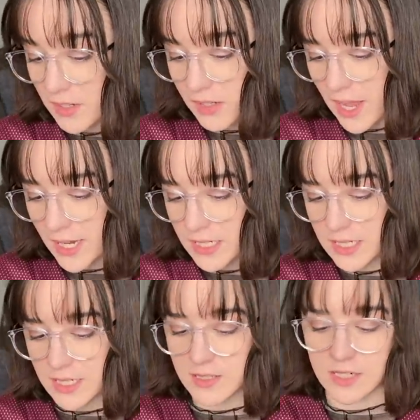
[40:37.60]
a line
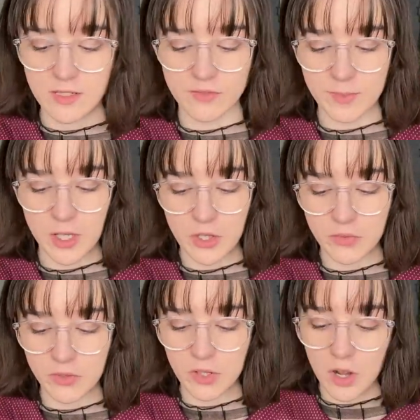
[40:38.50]
extending from the
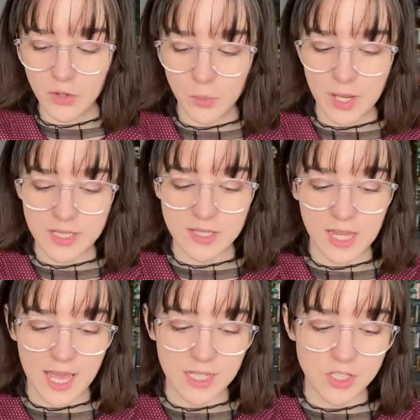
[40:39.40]
oval all the way to
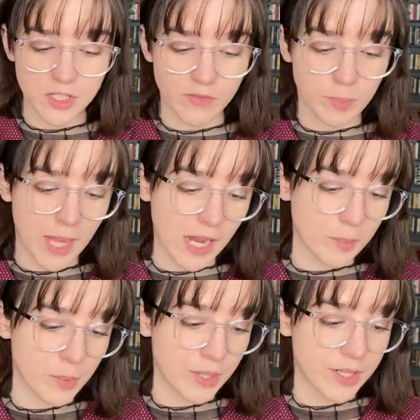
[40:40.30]
the edge of the
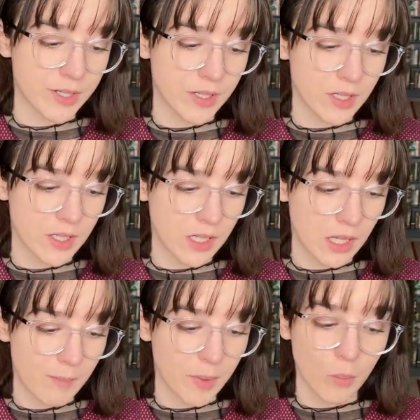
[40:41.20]
blackboard.
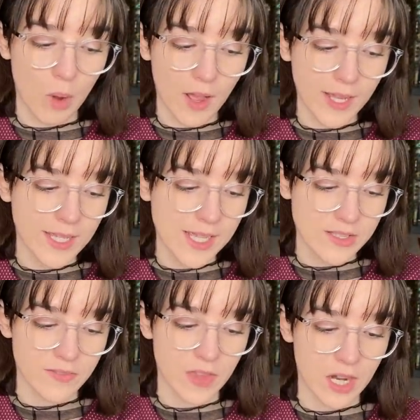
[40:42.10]
But why
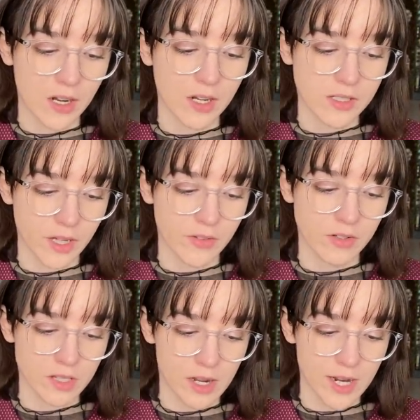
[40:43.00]
isn't there another
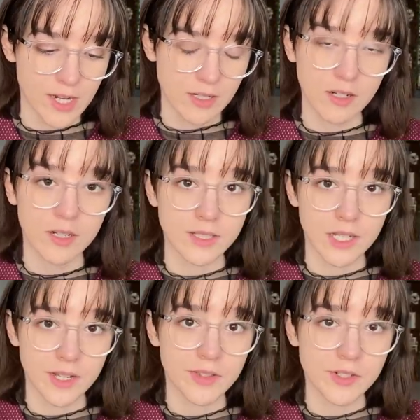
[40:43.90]
line on the
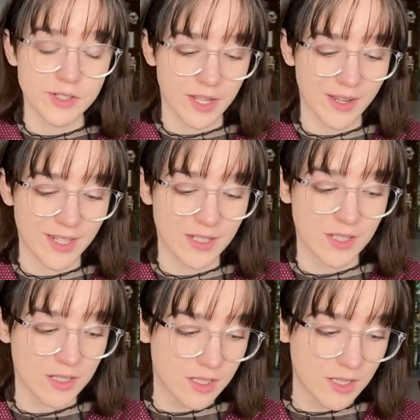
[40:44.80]
other side?
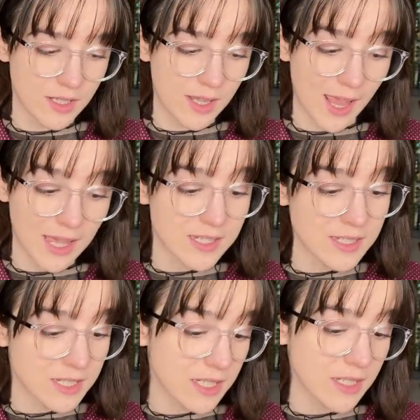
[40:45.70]
And
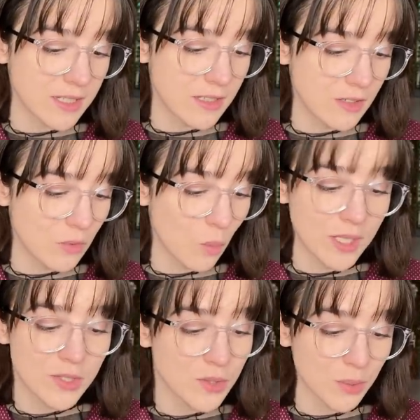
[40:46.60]
indeed,
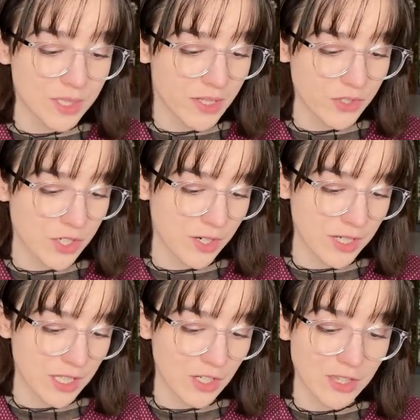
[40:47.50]
what sort of
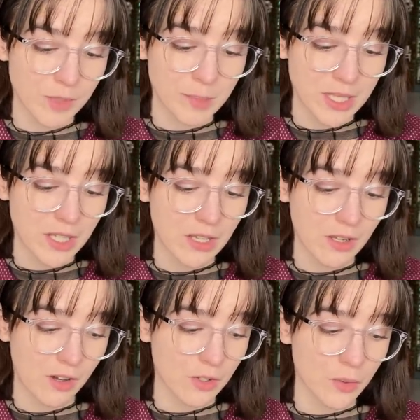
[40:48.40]
eternity could there be
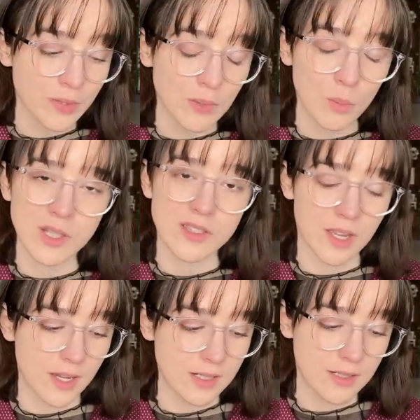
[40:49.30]
on only one
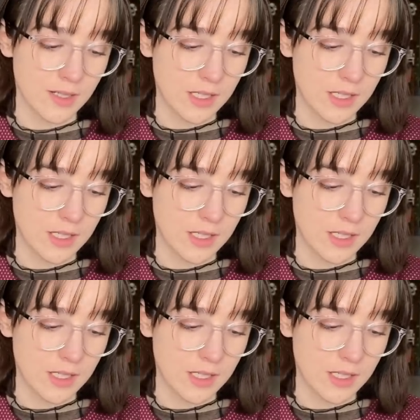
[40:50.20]
side?